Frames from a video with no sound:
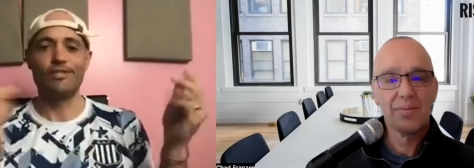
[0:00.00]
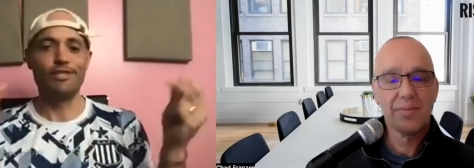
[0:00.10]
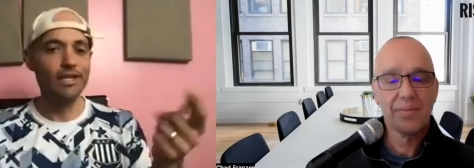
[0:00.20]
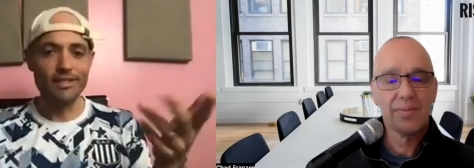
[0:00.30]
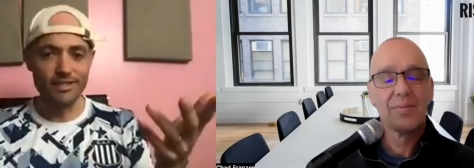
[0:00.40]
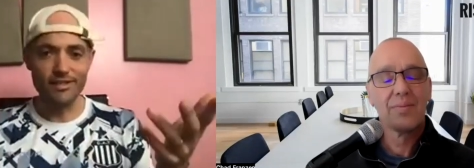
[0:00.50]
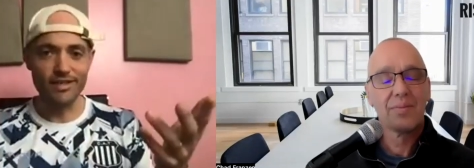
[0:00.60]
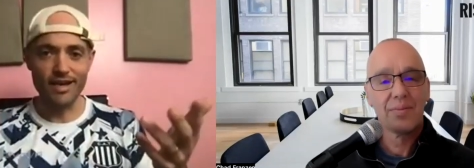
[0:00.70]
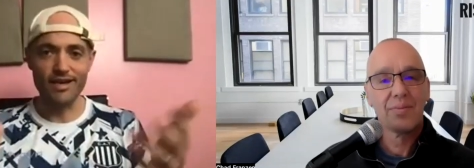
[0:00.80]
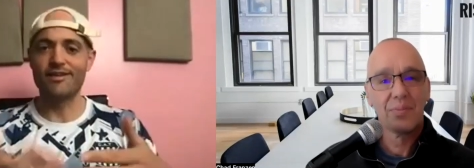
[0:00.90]
Speaker 1: She instantly
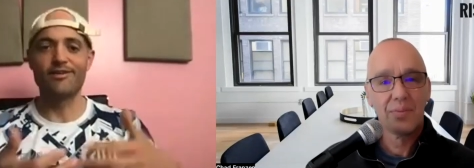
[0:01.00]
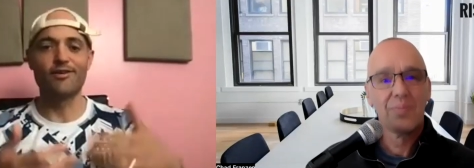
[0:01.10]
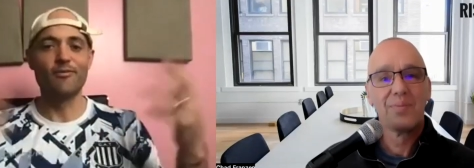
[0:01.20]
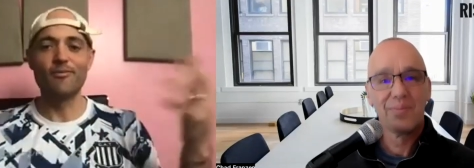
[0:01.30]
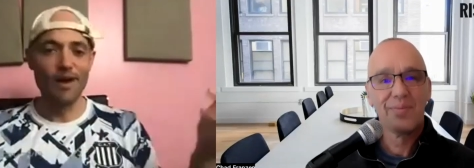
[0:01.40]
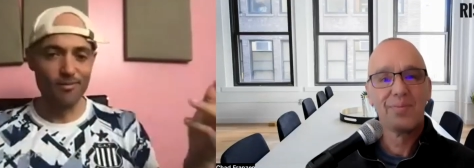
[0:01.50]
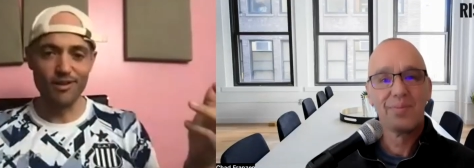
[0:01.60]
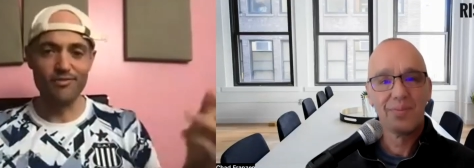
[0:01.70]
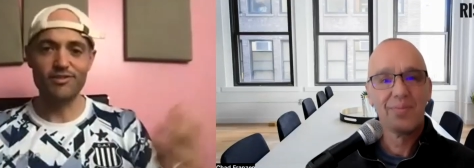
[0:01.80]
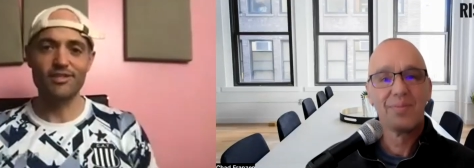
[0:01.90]
got it. Her mom
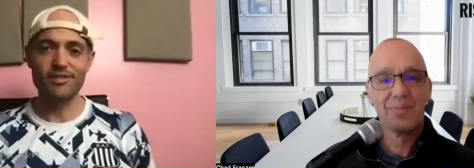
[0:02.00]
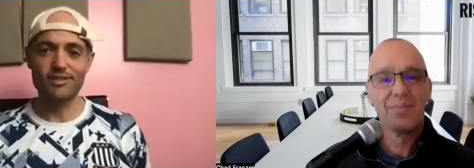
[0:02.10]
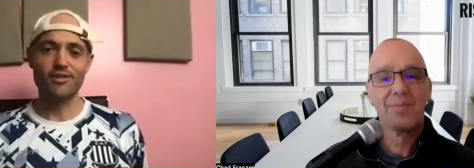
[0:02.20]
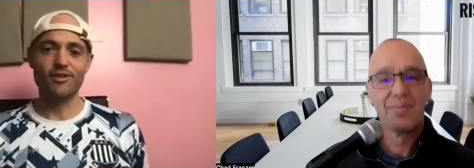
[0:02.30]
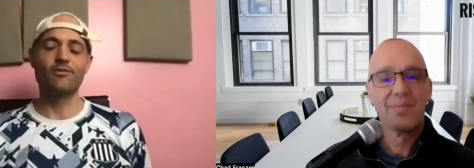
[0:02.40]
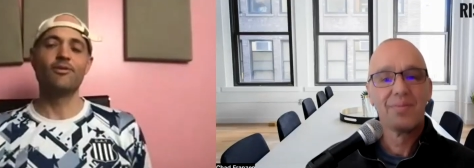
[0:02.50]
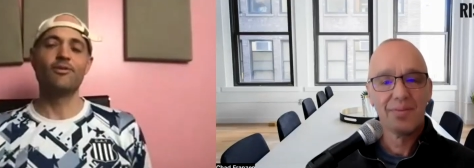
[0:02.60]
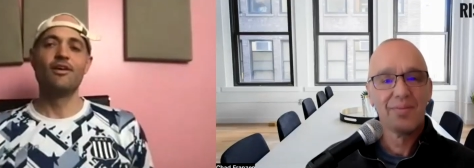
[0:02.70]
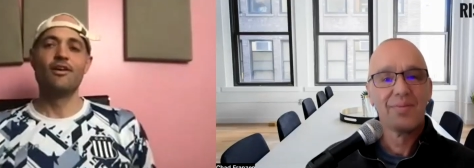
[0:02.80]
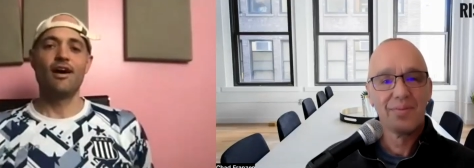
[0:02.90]
loves it. So
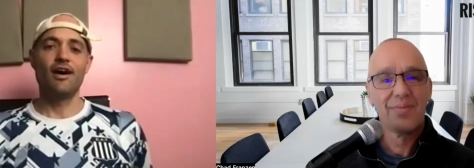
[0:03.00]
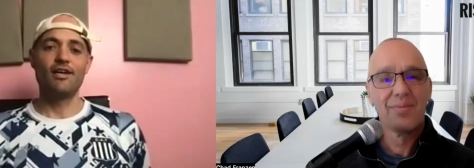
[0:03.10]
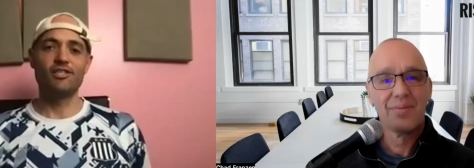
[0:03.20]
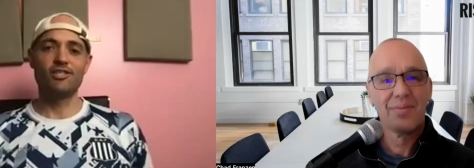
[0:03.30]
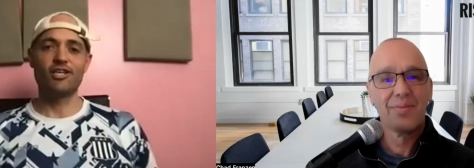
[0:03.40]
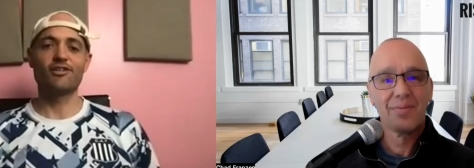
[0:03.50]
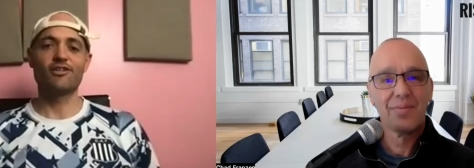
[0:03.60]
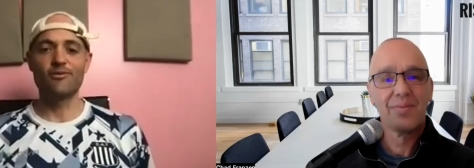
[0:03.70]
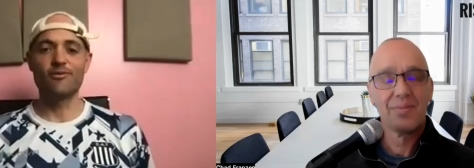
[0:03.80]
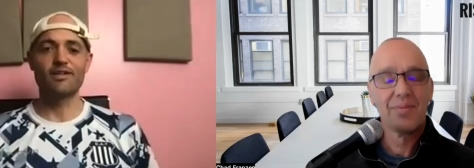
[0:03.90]
uh, I just checked
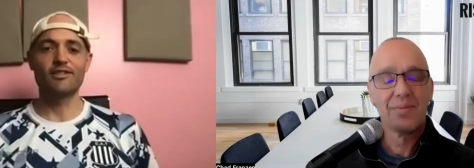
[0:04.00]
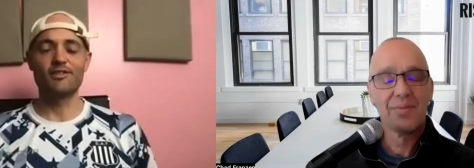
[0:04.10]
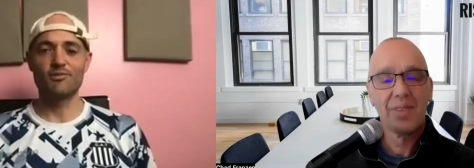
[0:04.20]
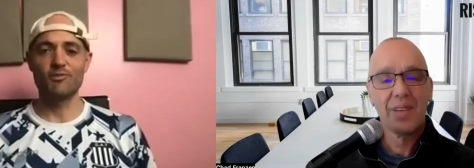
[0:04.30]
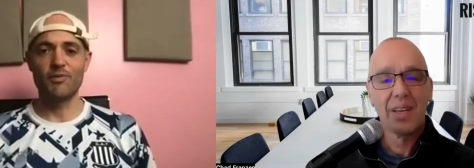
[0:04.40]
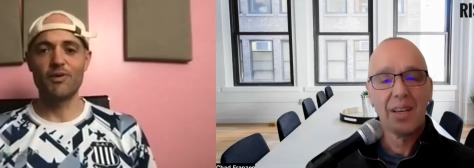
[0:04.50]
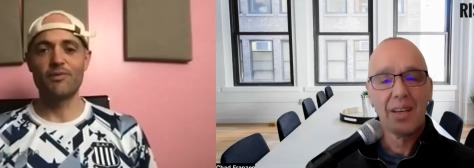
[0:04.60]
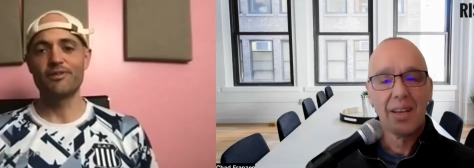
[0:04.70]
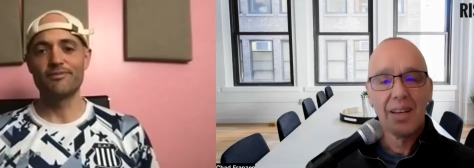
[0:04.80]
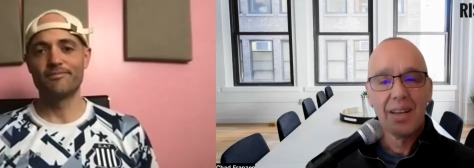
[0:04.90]
all the boxes and we went
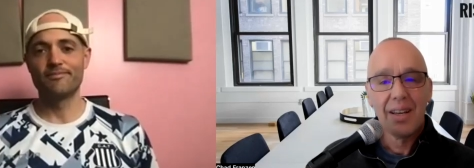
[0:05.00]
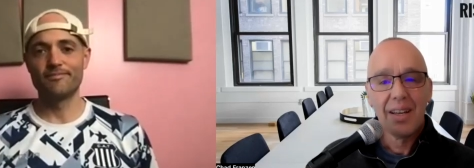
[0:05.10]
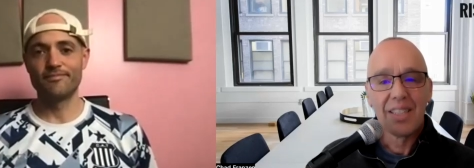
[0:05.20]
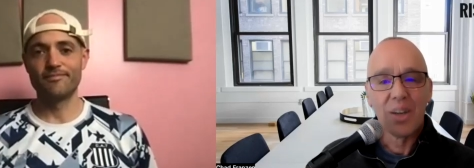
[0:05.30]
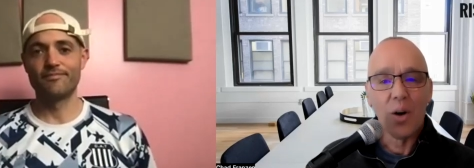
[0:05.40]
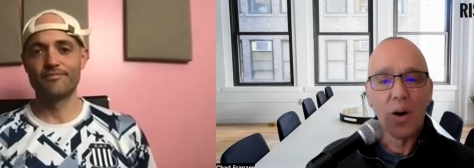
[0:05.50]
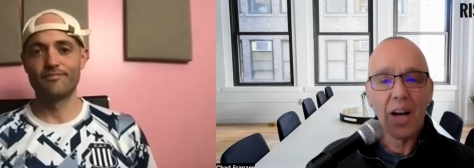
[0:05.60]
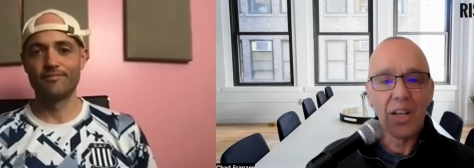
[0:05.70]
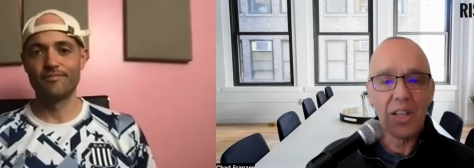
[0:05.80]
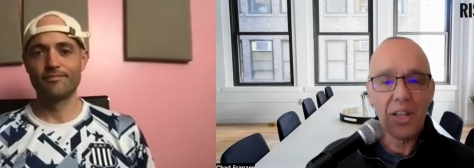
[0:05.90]
with it.
Speaker 2: So uh,
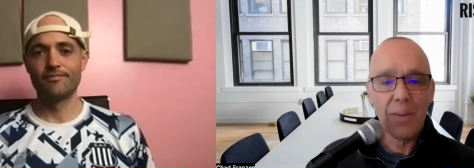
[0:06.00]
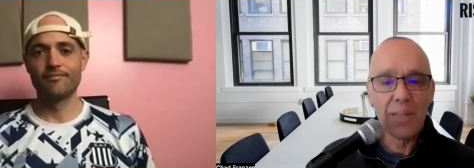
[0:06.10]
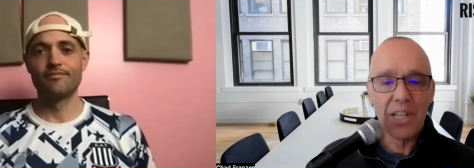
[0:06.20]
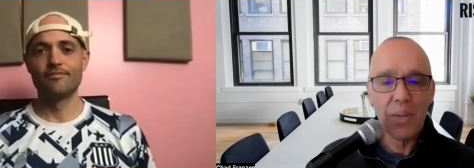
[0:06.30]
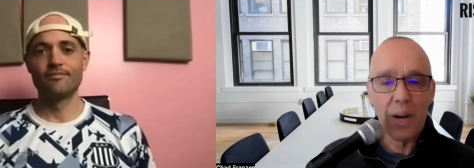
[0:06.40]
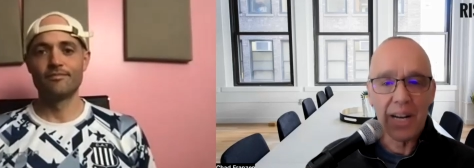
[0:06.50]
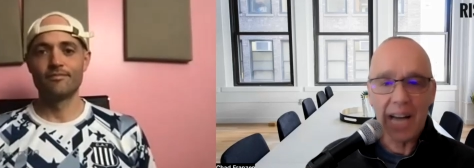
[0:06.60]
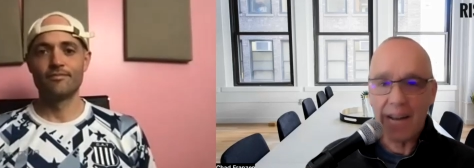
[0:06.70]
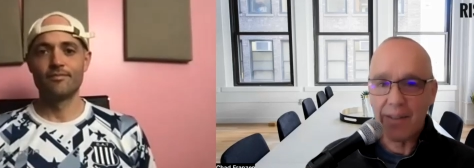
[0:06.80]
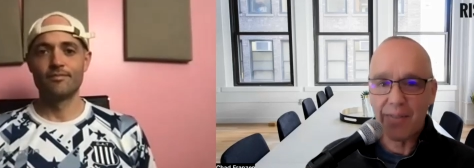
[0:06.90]
you mentioned you wanted
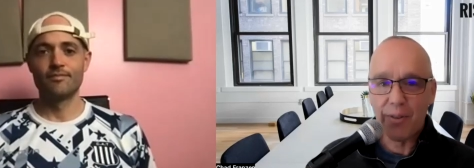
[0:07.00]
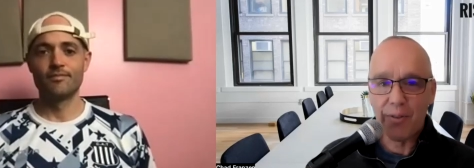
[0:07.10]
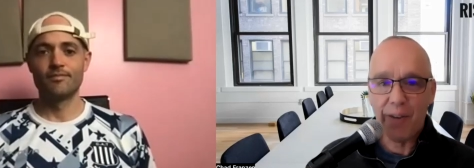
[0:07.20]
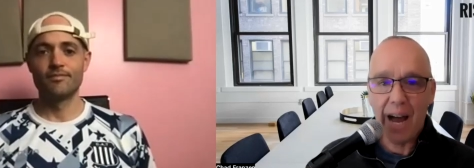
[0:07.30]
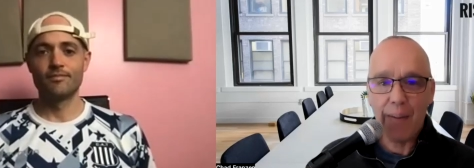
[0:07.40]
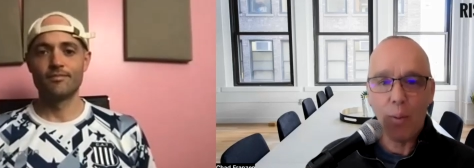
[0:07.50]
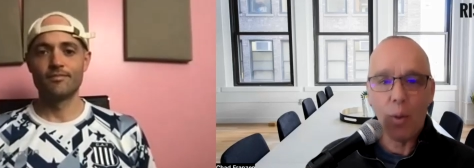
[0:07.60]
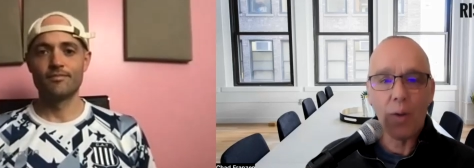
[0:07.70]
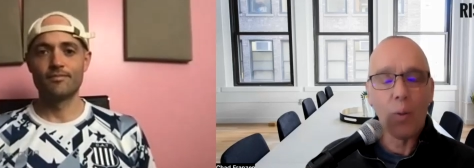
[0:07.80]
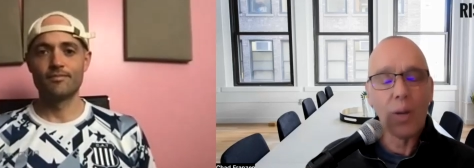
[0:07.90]
kind of a different vibe.
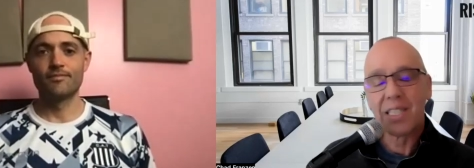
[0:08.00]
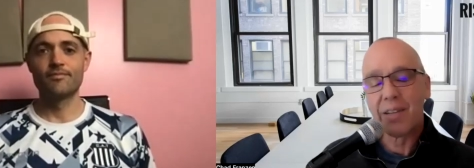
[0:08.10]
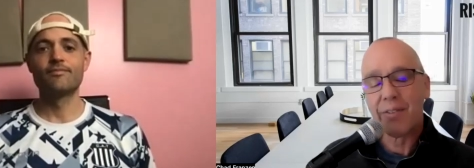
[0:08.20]
What what is